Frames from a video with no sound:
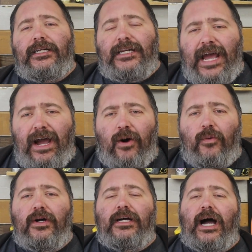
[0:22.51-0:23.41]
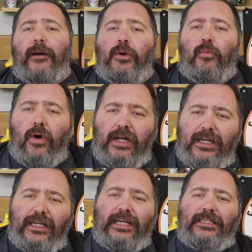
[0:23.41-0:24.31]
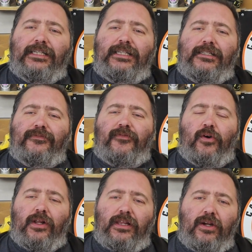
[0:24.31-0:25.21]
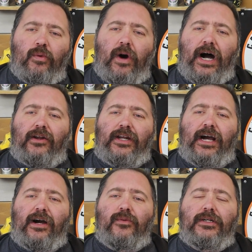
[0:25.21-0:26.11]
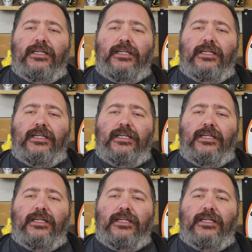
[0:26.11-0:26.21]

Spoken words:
Now, I've been wanting to get to this for a little while now.